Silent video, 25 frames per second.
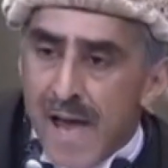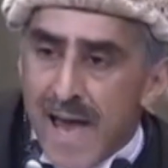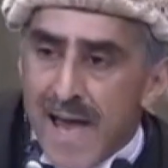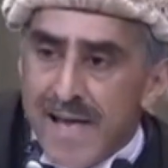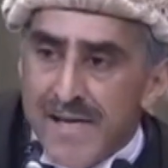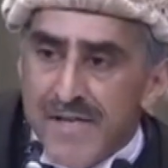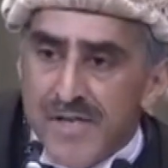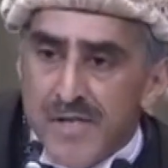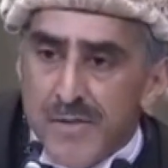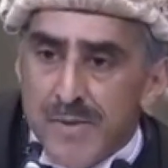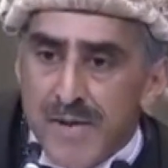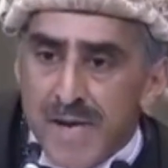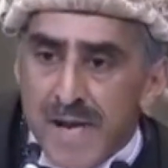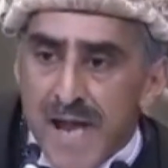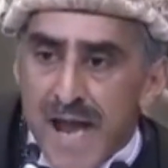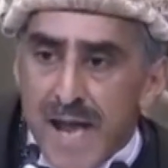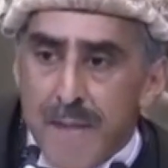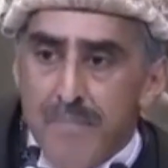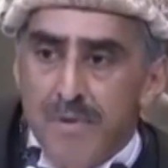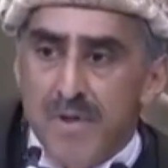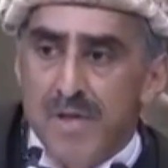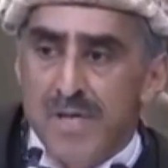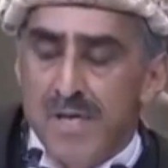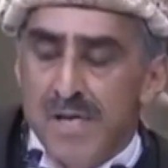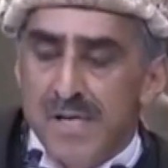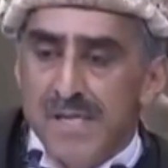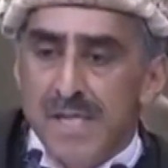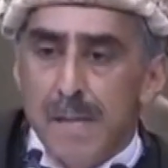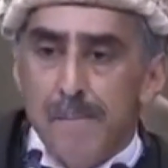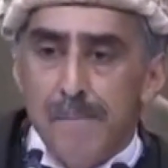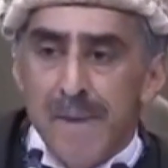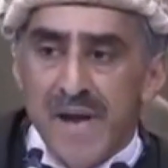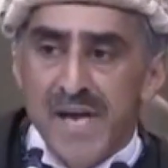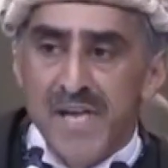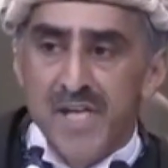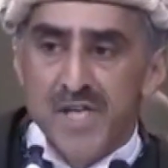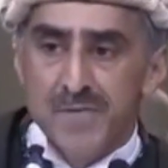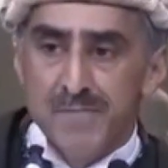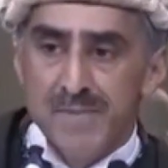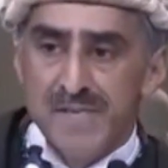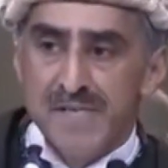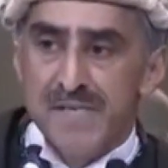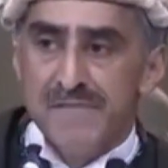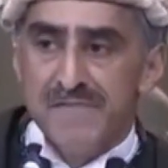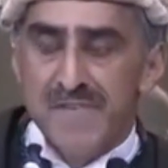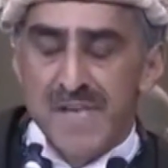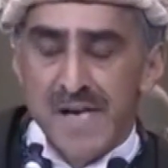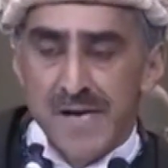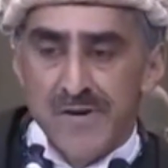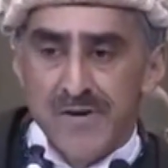and to enable the
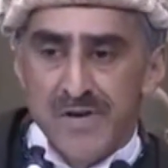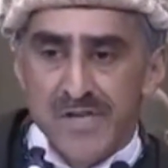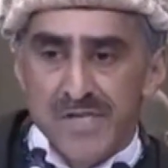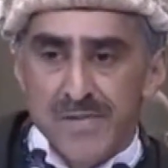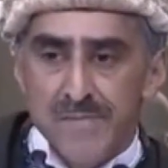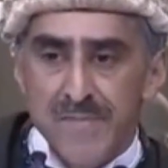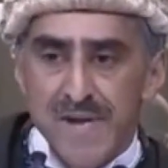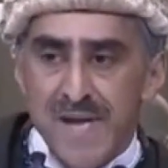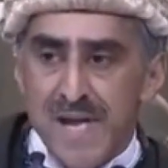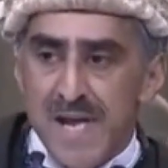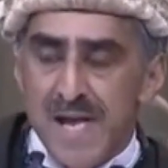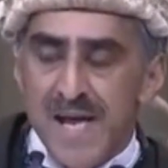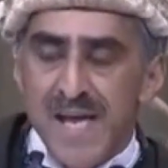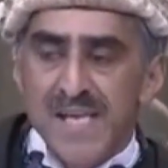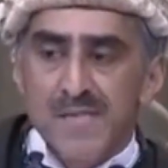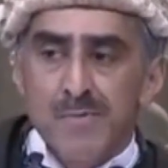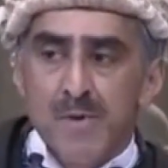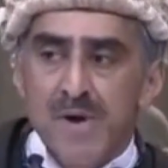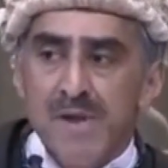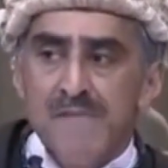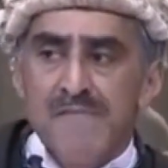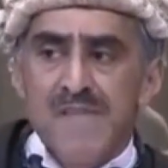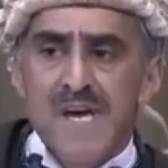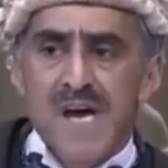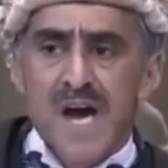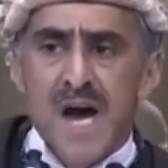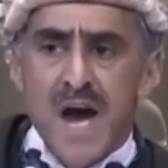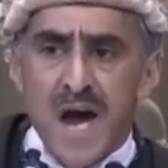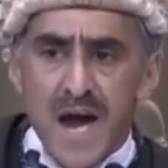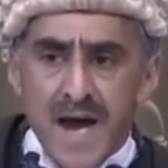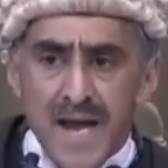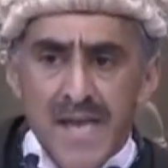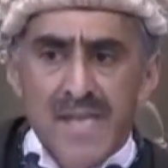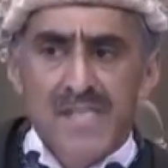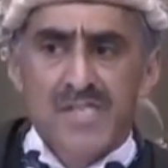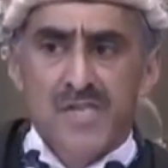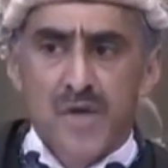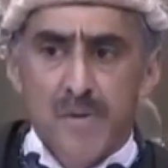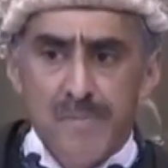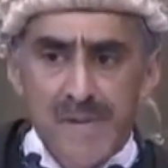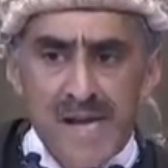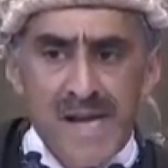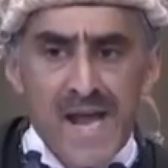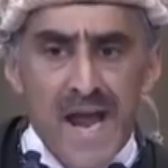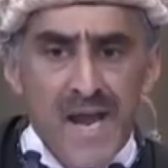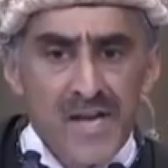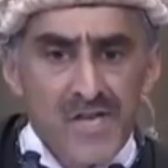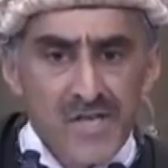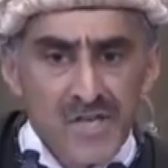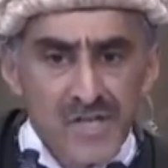punishment of terrorism is one of the highest
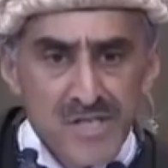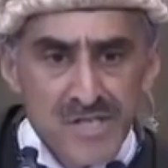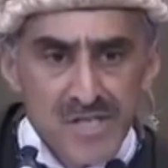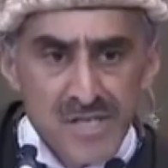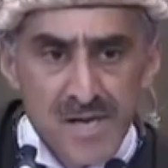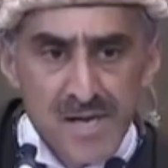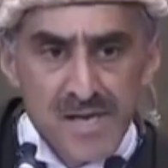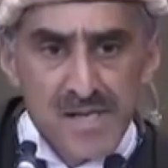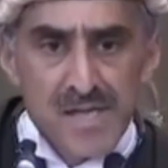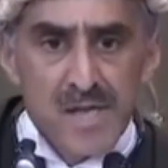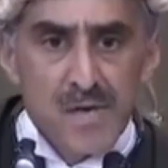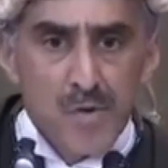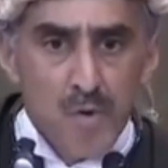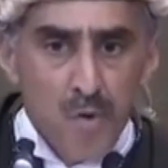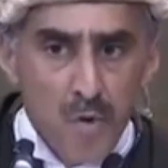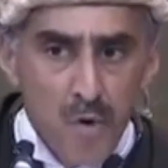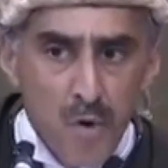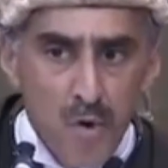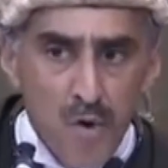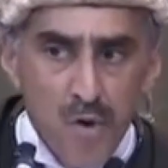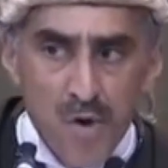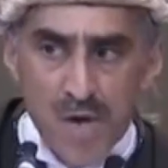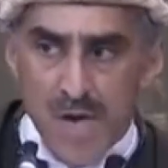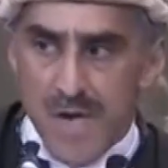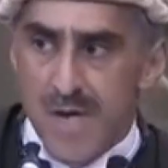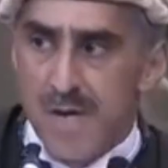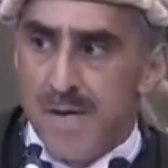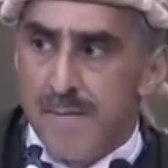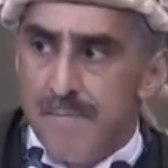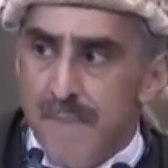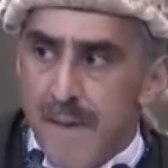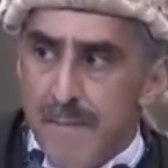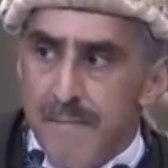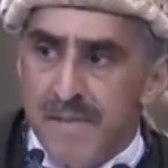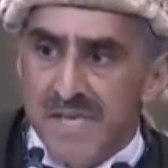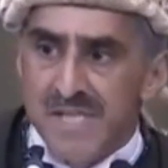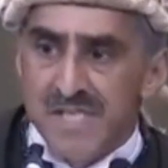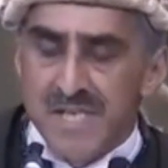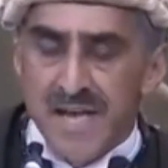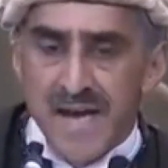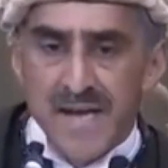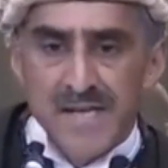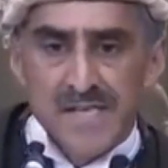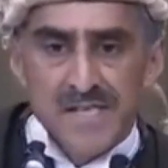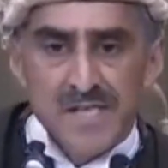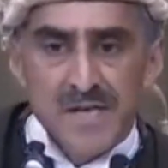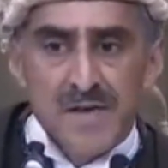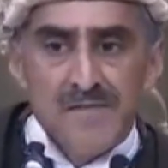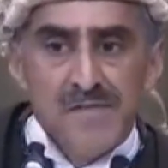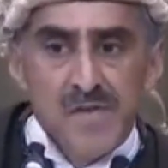obligations that all member
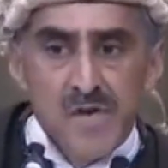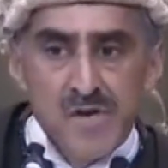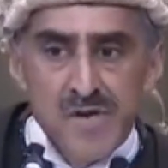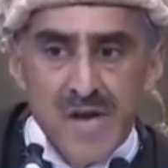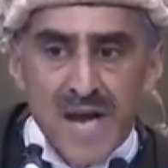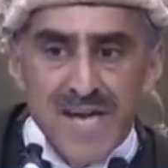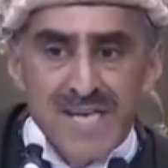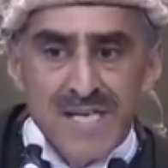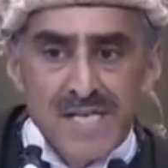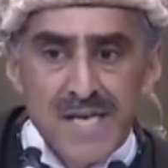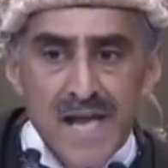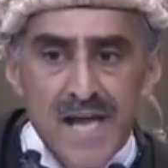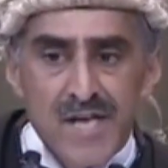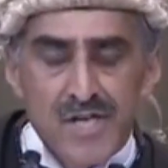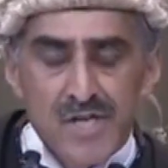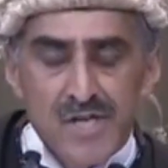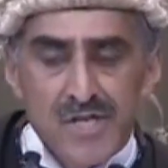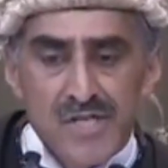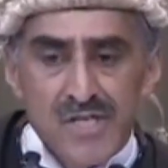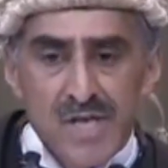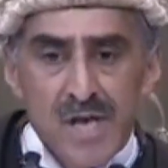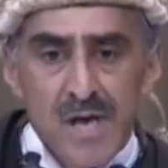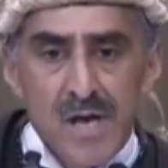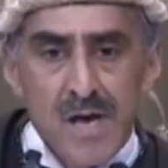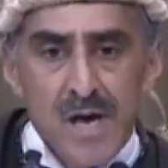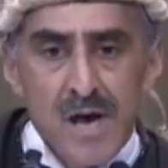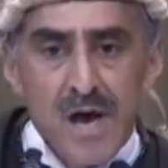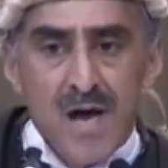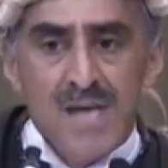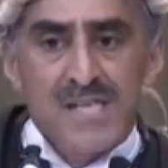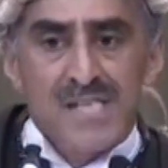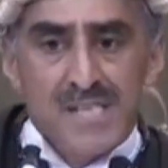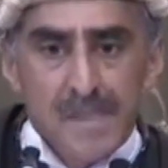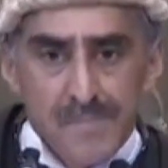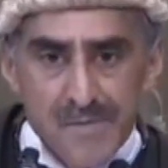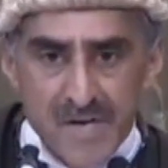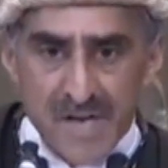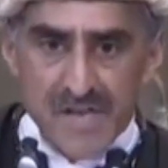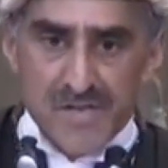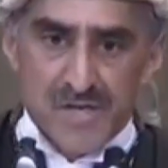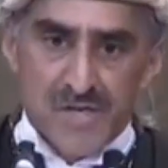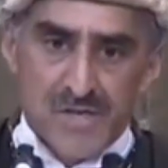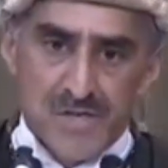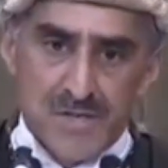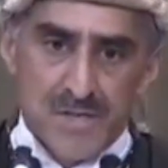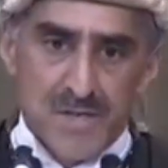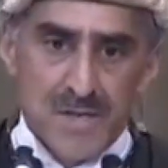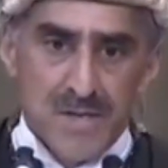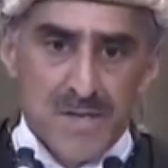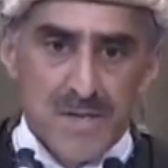states of the United Nations are subject
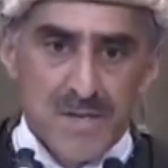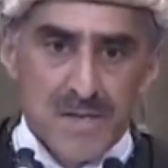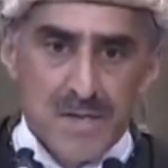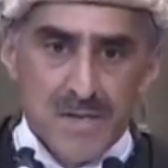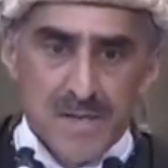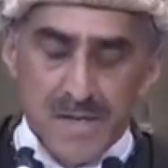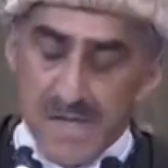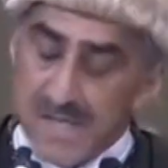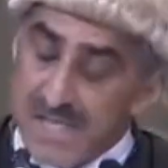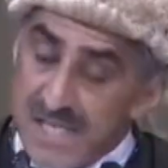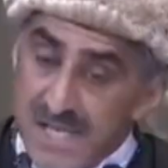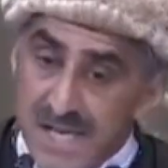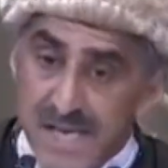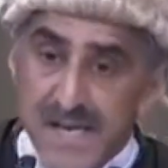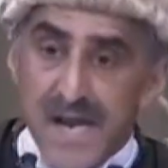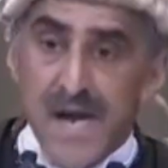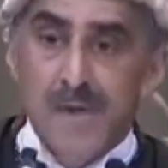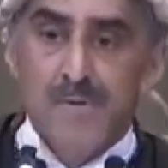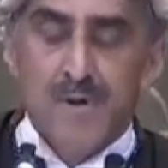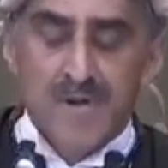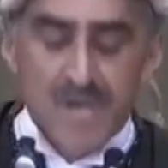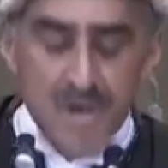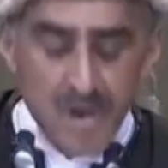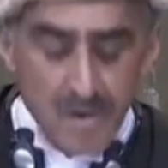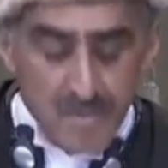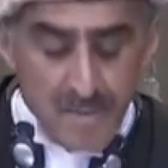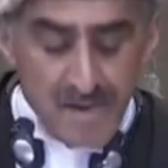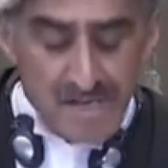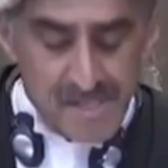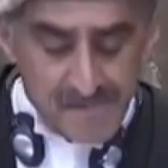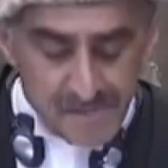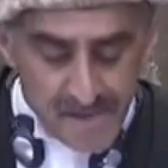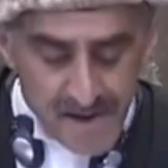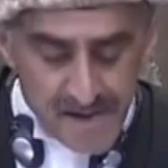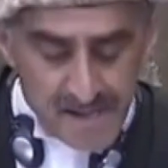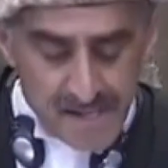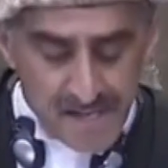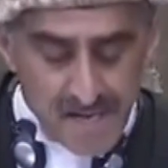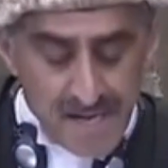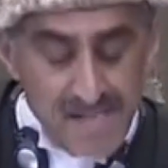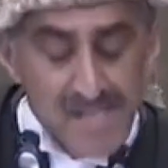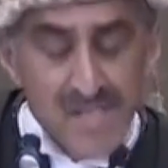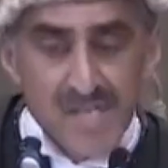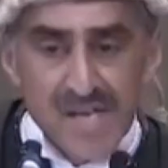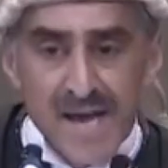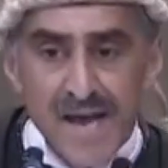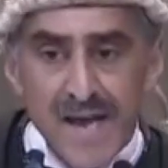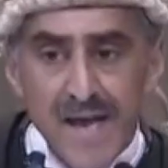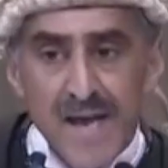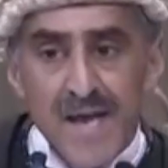to. Indeed, I would go much further
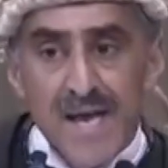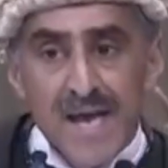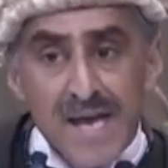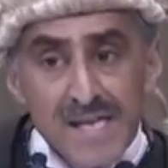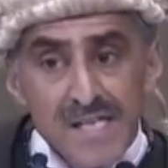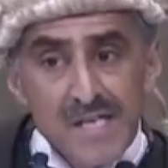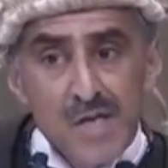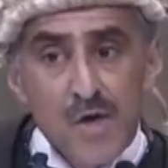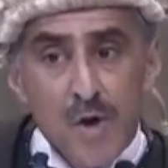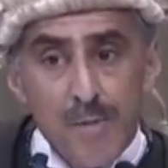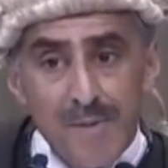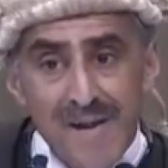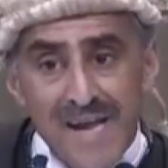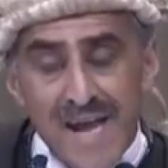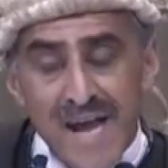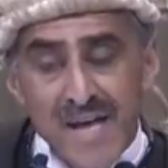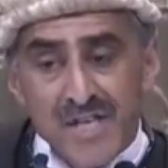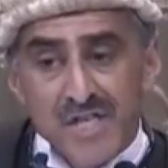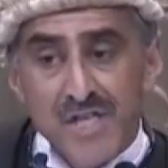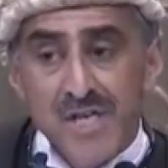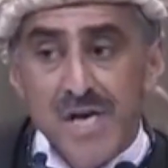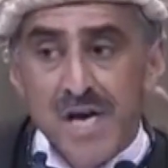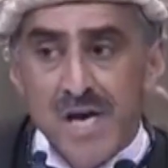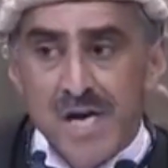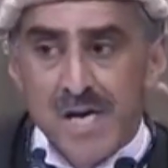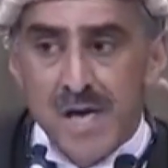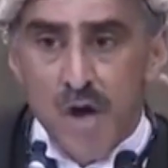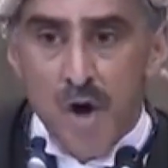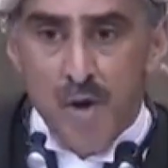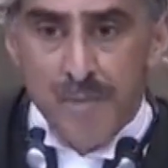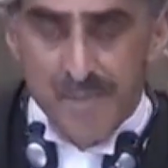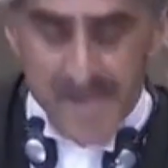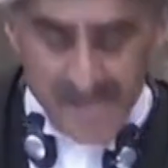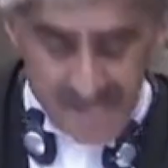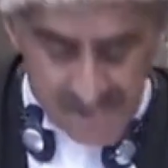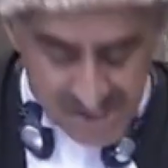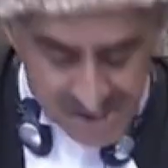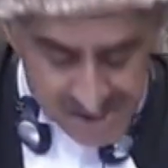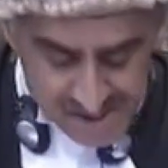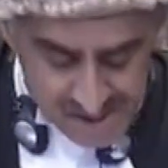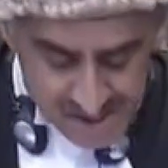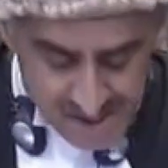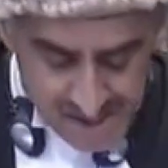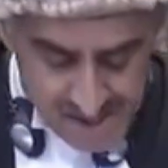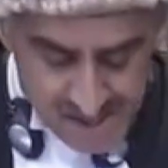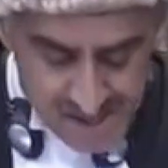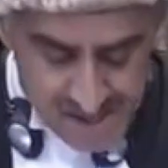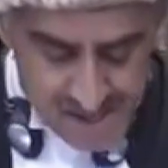and say it's an obligation erga omnes.